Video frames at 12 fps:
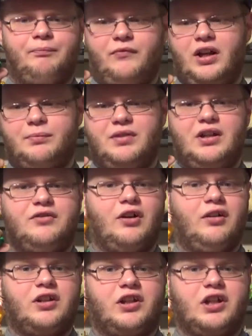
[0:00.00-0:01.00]
of the
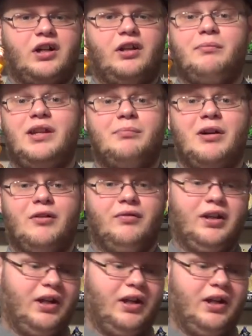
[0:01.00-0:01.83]
Donkey Kong Amiibo.